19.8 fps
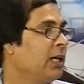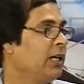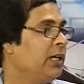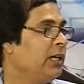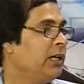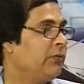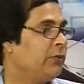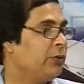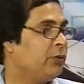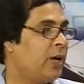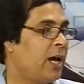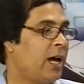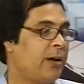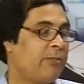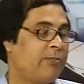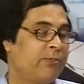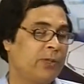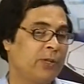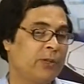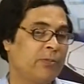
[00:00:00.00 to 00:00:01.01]
If you
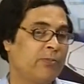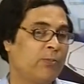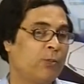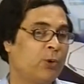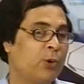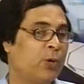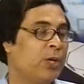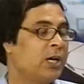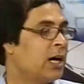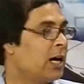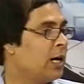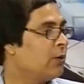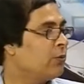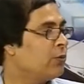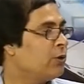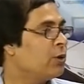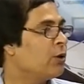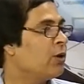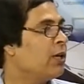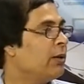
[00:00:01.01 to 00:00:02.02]
have more
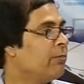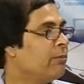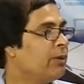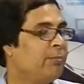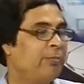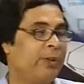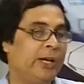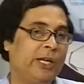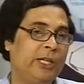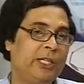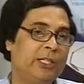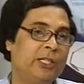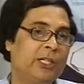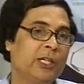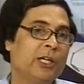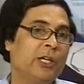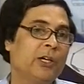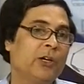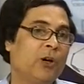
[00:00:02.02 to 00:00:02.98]
nouns on every page,